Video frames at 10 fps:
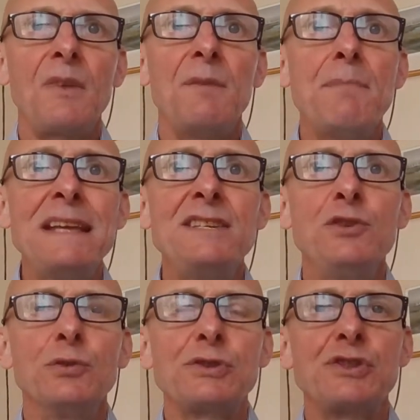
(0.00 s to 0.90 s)
Make
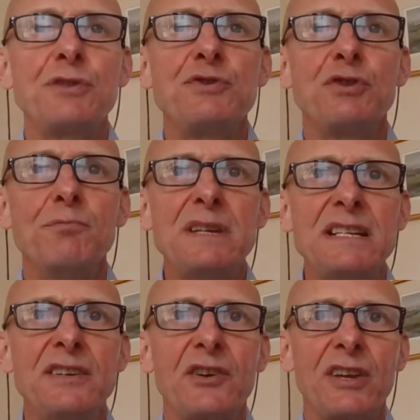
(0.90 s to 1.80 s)
your social
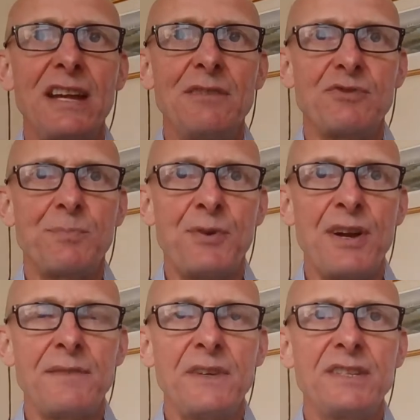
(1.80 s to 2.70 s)
media accounts
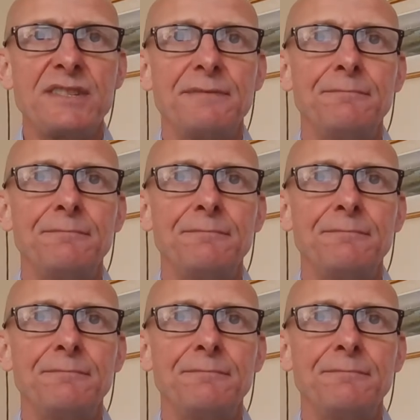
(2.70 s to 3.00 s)
private.